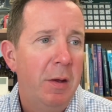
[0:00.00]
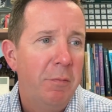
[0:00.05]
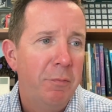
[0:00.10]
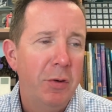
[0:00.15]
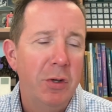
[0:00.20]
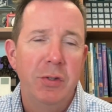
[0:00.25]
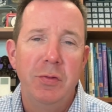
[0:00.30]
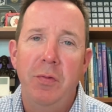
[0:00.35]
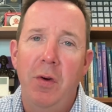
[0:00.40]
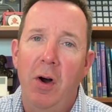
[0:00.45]

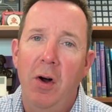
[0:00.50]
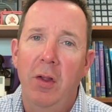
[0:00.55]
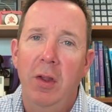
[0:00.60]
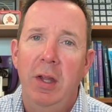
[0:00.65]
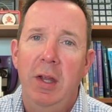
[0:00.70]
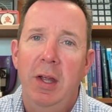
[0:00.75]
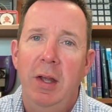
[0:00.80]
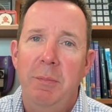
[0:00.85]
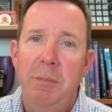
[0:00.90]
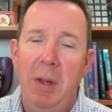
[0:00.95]
First of
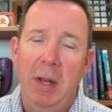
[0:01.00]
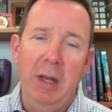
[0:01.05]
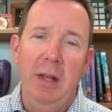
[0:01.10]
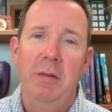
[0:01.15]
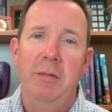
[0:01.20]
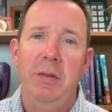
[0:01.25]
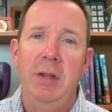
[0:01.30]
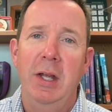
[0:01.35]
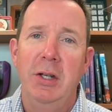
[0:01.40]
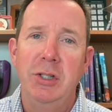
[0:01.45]
all, many
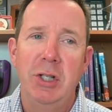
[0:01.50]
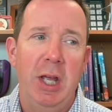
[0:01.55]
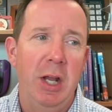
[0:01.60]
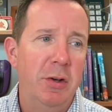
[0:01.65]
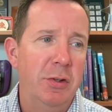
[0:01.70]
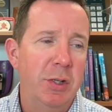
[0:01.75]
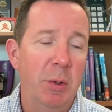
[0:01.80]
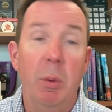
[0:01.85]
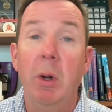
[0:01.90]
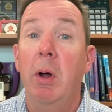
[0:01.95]
of the
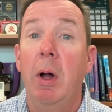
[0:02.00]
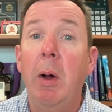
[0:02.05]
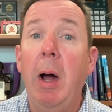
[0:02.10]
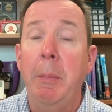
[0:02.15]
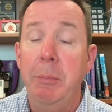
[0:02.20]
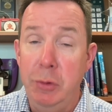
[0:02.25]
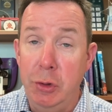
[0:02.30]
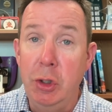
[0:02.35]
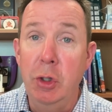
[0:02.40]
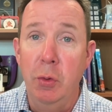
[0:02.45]
educators said, well,
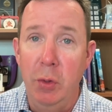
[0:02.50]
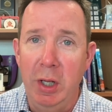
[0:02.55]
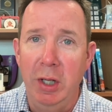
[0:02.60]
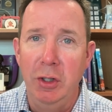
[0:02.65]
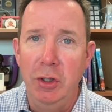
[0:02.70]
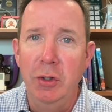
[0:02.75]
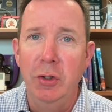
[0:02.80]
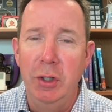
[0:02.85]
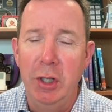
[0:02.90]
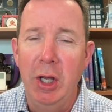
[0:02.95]
I'm doing
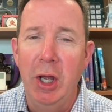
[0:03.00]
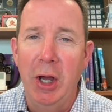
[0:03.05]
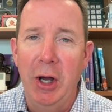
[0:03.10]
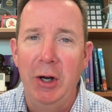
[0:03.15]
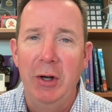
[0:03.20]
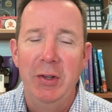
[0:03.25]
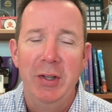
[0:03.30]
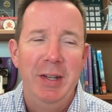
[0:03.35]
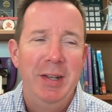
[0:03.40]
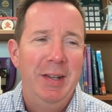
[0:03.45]

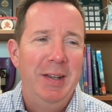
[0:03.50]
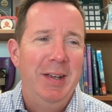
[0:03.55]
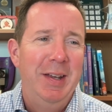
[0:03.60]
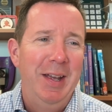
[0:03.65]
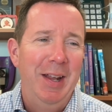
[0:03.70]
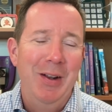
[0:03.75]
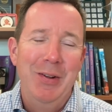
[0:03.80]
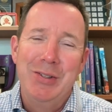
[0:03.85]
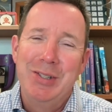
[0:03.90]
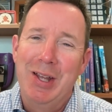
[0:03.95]
UDL.
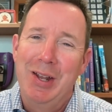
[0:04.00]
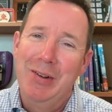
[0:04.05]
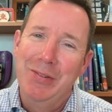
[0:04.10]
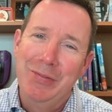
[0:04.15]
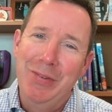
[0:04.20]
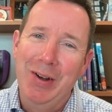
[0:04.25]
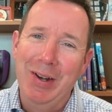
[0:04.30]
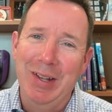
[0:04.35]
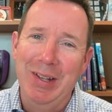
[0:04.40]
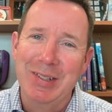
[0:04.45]
And it was kind of
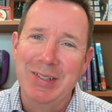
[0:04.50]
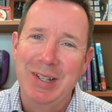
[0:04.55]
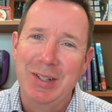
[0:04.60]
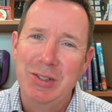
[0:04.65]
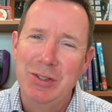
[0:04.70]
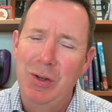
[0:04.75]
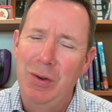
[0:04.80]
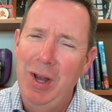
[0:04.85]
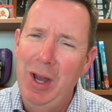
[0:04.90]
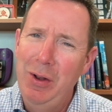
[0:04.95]
funny. It's like,
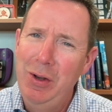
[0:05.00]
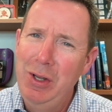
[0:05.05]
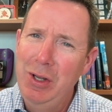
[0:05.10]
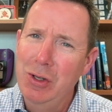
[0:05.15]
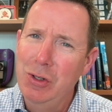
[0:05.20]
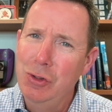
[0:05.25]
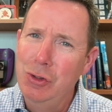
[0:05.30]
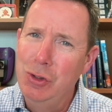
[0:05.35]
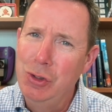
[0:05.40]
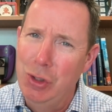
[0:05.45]
so how do
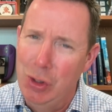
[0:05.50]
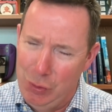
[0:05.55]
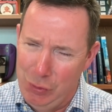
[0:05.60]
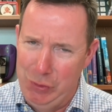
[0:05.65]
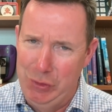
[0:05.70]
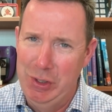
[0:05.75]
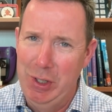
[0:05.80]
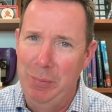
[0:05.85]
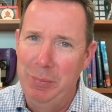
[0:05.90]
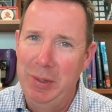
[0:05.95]
you do
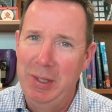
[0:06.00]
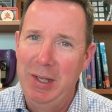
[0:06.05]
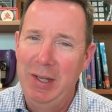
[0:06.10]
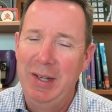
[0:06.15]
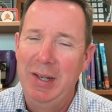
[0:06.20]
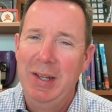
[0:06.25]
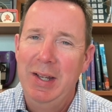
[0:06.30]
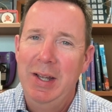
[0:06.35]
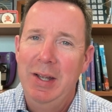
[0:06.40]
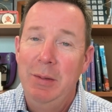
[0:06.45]

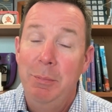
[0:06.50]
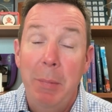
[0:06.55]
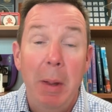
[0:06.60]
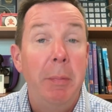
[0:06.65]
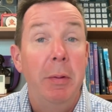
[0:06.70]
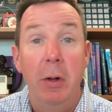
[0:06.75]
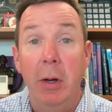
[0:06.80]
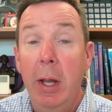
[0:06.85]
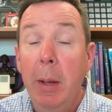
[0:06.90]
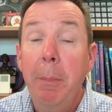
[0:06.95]
something? Maybe
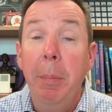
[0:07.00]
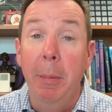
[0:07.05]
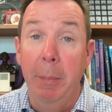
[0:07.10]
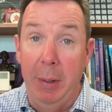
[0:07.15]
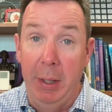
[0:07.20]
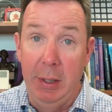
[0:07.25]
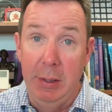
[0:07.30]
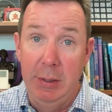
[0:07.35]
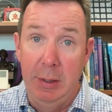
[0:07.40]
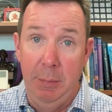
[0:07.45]
they're
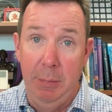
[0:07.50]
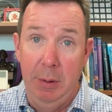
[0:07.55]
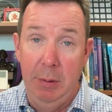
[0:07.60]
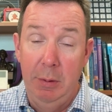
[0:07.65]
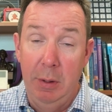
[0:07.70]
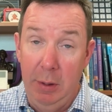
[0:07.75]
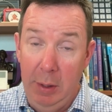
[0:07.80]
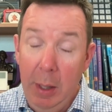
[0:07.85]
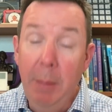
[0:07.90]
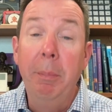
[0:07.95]
implementing something.
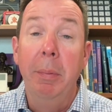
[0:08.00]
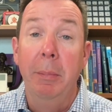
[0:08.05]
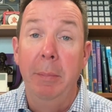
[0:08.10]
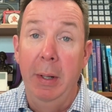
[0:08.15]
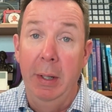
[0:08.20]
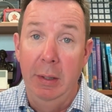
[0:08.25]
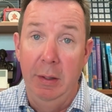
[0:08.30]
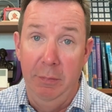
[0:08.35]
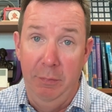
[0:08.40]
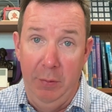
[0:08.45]
They're
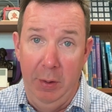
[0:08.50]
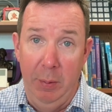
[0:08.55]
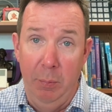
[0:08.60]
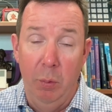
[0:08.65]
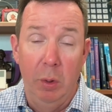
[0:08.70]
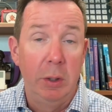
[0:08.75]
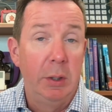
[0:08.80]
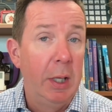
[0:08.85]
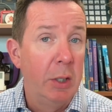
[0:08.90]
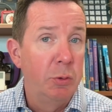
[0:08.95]
implementing the
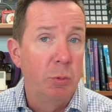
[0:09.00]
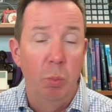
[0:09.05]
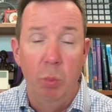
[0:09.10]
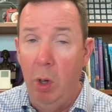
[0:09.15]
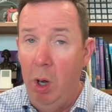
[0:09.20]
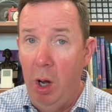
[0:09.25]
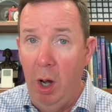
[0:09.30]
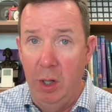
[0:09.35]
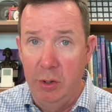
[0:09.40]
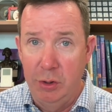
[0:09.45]
framework. That's
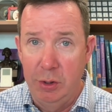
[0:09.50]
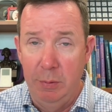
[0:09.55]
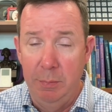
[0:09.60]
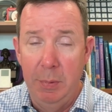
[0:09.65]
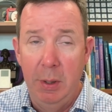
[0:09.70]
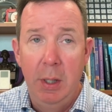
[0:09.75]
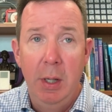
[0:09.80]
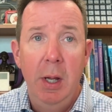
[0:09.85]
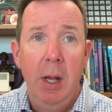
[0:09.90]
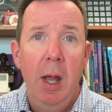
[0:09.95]
awesome.
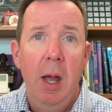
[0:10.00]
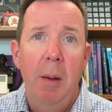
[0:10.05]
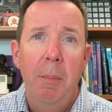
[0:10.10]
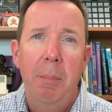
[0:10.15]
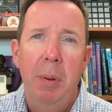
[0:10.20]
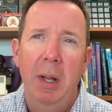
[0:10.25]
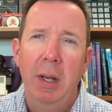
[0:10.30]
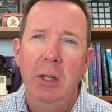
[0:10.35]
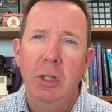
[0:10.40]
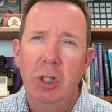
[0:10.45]

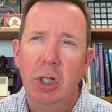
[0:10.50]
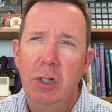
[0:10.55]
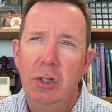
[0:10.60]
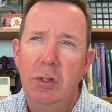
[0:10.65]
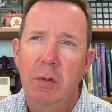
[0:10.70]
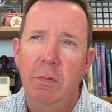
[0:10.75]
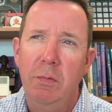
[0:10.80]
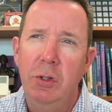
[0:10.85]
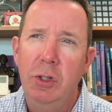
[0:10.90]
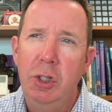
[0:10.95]
But in terms
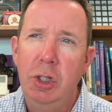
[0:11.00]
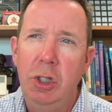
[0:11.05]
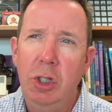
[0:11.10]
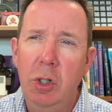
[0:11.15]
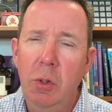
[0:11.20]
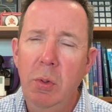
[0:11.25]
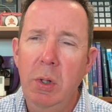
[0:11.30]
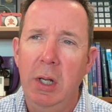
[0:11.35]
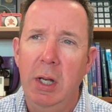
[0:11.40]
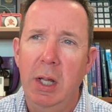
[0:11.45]
of
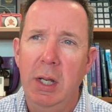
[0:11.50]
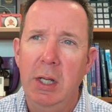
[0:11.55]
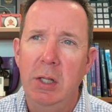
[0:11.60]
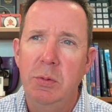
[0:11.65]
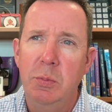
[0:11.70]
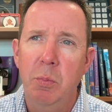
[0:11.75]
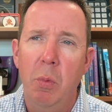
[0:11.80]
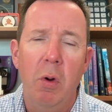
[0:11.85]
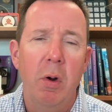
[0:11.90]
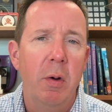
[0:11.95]
doing it,
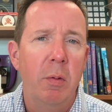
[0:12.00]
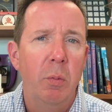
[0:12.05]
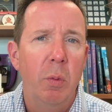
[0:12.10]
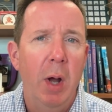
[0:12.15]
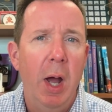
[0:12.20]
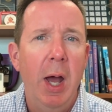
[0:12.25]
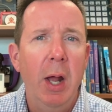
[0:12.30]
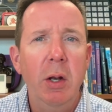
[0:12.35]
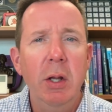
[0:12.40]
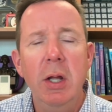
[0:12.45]
it's more, well,
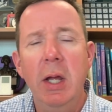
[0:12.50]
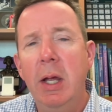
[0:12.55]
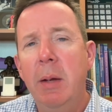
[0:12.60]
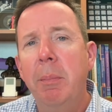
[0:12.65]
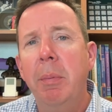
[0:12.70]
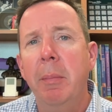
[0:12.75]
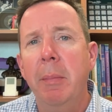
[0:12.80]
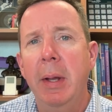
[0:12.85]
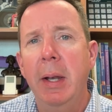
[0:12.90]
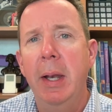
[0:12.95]
how do you
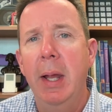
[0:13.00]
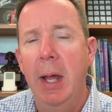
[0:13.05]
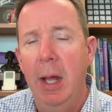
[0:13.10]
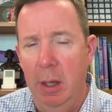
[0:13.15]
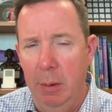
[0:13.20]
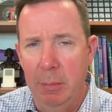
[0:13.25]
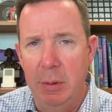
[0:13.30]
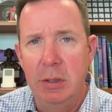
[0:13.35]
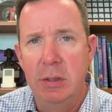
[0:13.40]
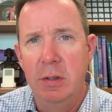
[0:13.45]
implement
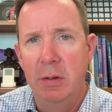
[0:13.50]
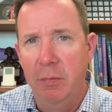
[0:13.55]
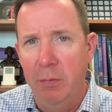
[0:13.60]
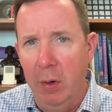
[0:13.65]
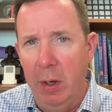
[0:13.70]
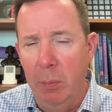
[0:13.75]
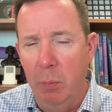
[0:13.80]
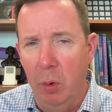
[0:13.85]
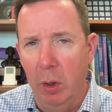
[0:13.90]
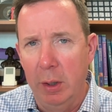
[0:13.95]
elements of the
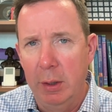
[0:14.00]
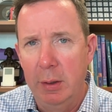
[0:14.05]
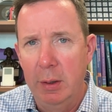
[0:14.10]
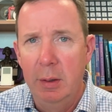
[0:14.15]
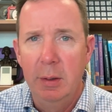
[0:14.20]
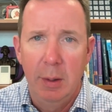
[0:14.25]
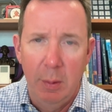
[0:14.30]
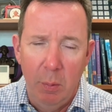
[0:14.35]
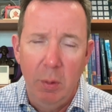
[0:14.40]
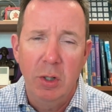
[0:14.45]
framework?
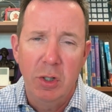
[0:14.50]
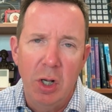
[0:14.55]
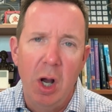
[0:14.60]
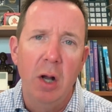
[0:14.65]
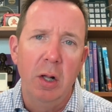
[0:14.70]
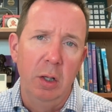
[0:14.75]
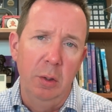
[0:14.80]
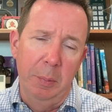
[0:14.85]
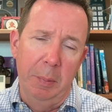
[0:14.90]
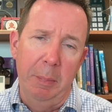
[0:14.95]
And I want to
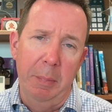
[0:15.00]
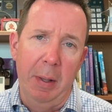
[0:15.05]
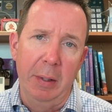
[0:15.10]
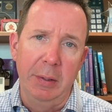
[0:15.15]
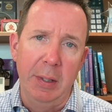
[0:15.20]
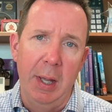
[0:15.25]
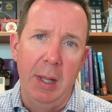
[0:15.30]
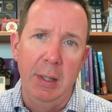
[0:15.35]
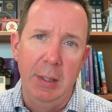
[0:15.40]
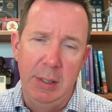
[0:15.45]
talk a little bit about
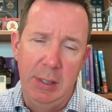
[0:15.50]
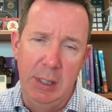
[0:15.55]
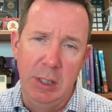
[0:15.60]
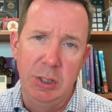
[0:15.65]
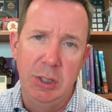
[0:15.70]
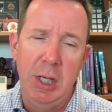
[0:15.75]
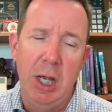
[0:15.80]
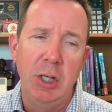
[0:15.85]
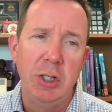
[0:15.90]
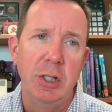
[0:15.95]
that in this
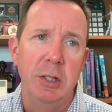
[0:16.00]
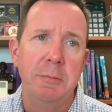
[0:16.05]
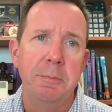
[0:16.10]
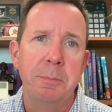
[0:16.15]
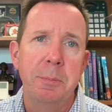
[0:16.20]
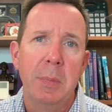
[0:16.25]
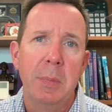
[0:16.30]
session.